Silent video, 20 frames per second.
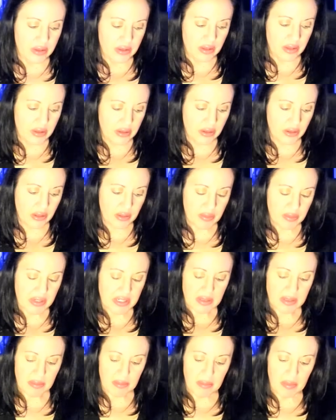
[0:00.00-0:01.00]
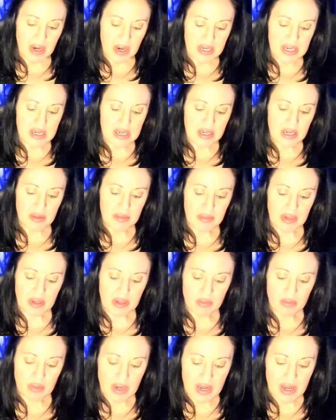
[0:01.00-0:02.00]
There could be some money coming
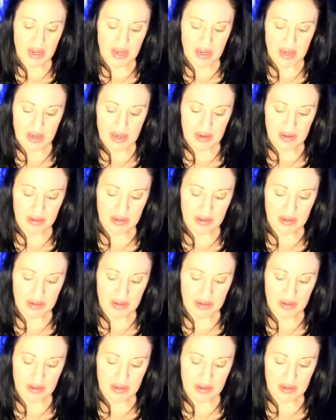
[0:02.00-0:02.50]
your way.